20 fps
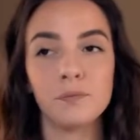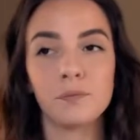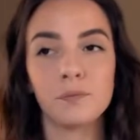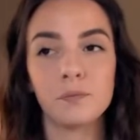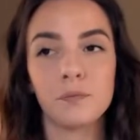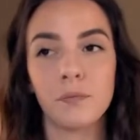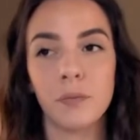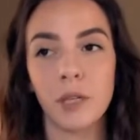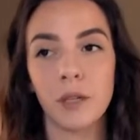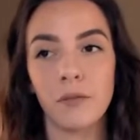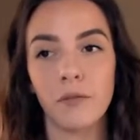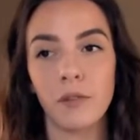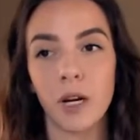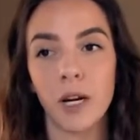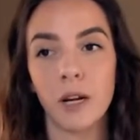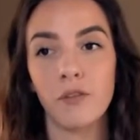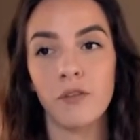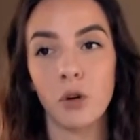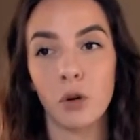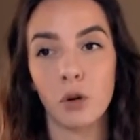being
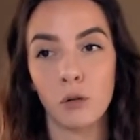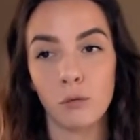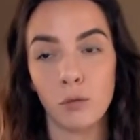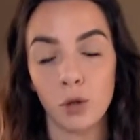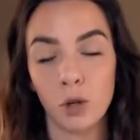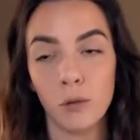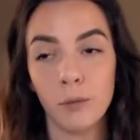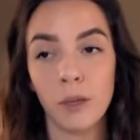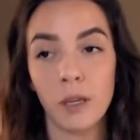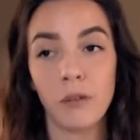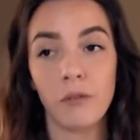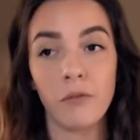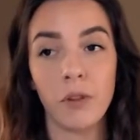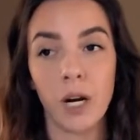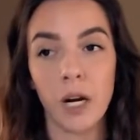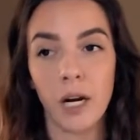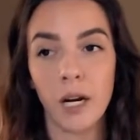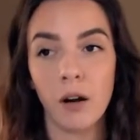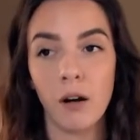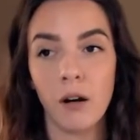very vulnerable, being
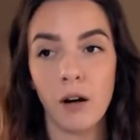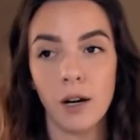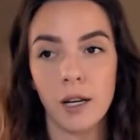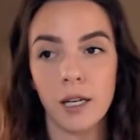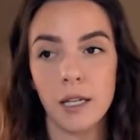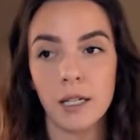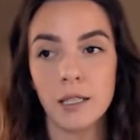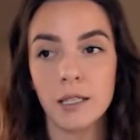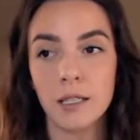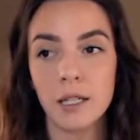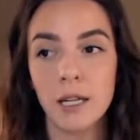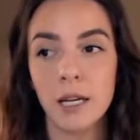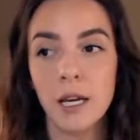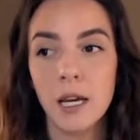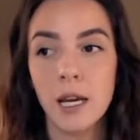very honest